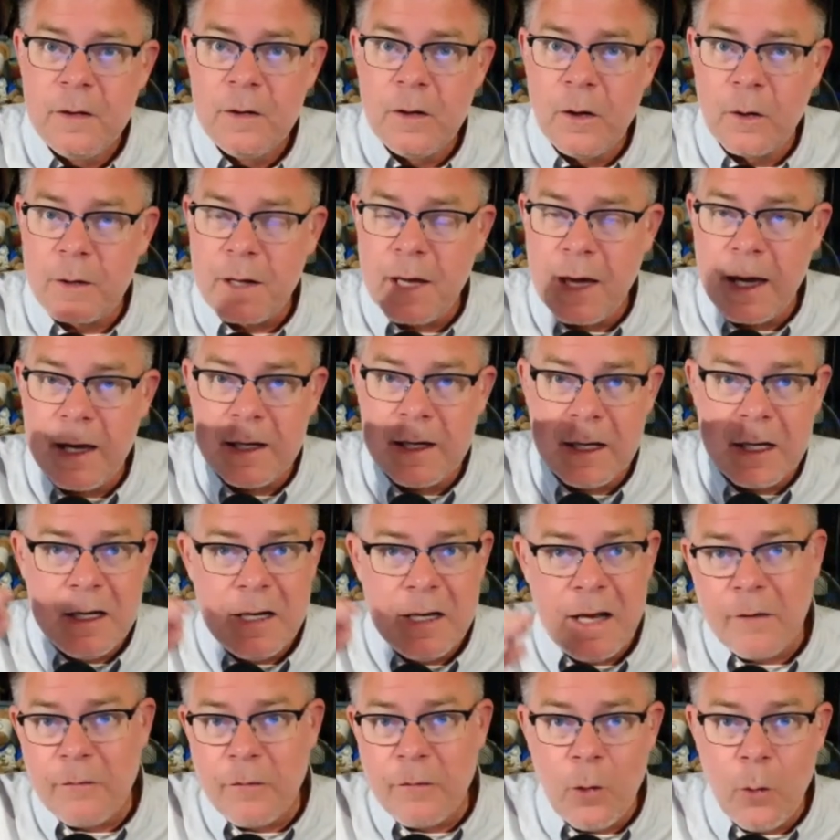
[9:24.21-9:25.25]
Okay. And it
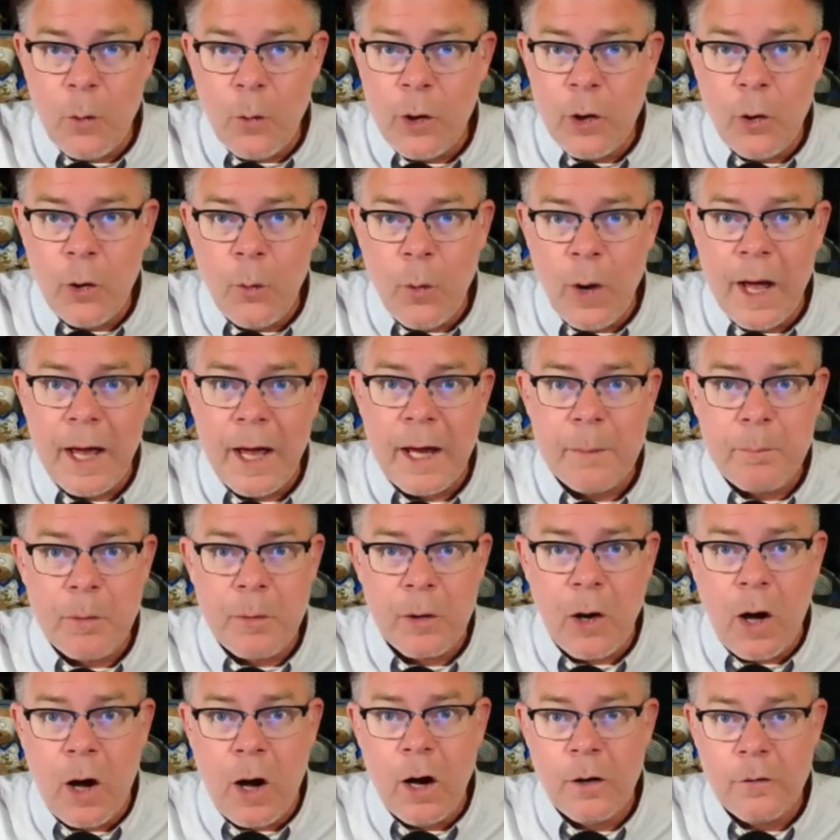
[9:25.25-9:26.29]
never went away, but
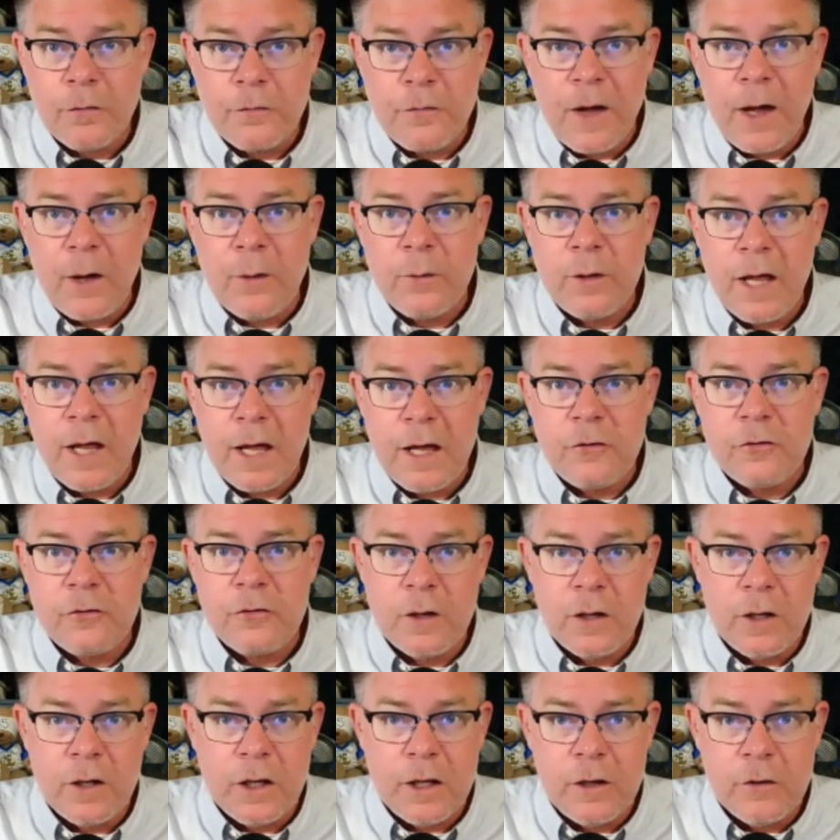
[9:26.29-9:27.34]
our
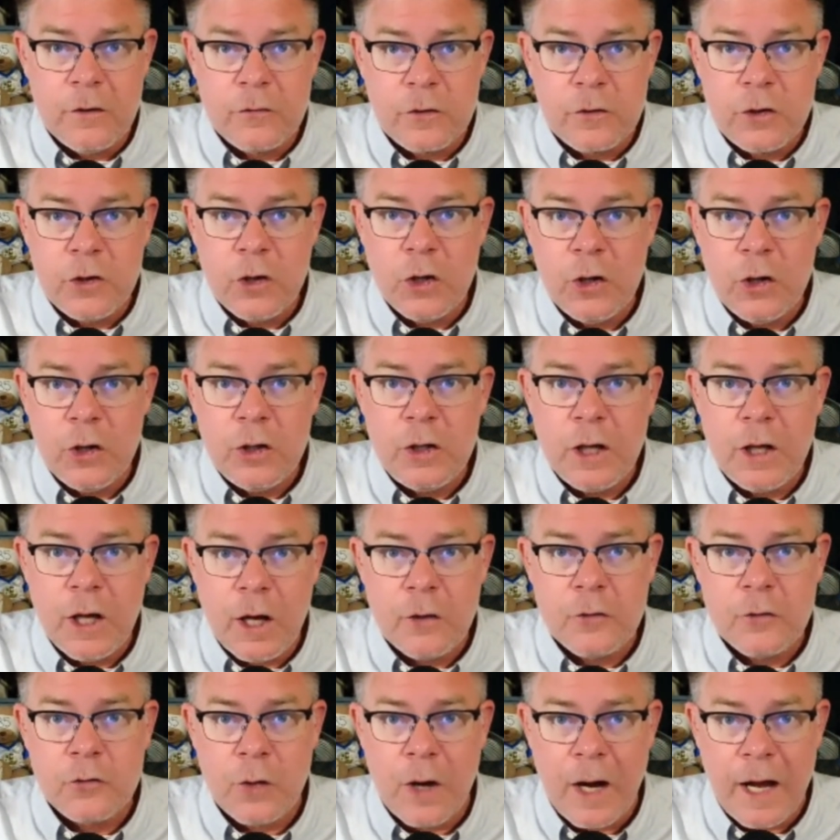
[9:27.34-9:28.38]
foundation is good
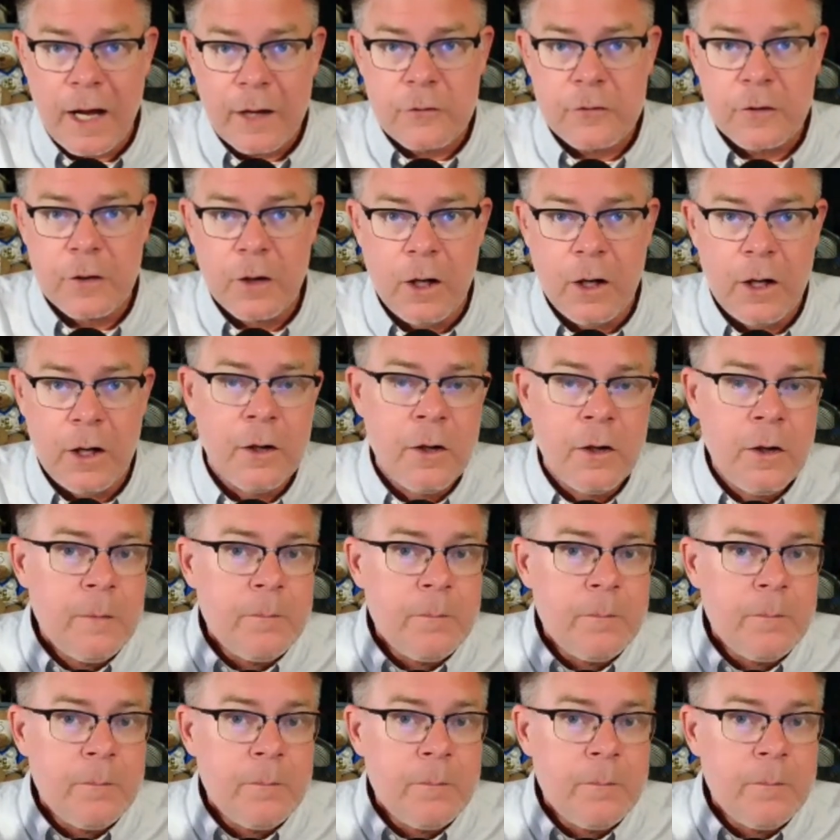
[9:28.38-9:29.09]
attracts good.